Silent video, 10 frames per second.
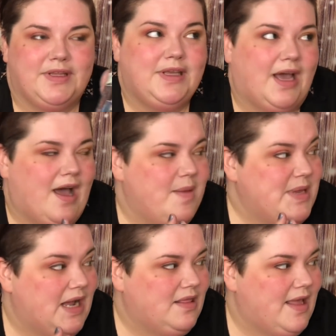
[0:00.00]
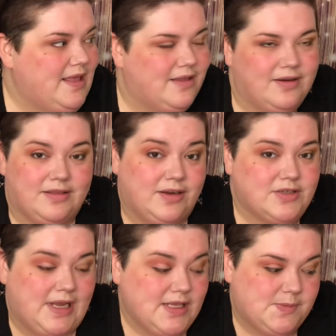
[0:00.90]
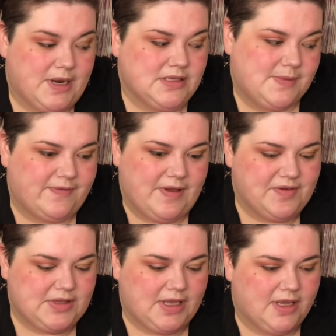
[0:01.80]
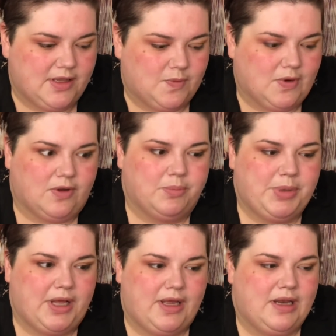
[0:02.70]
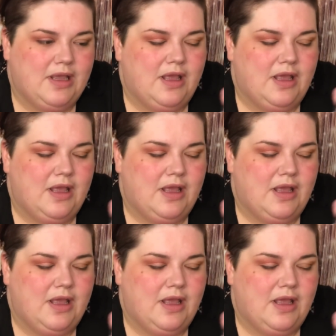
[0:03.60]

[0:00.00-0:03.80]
Yeah, I mean, I like their setting spray is my favorite thing in the world, but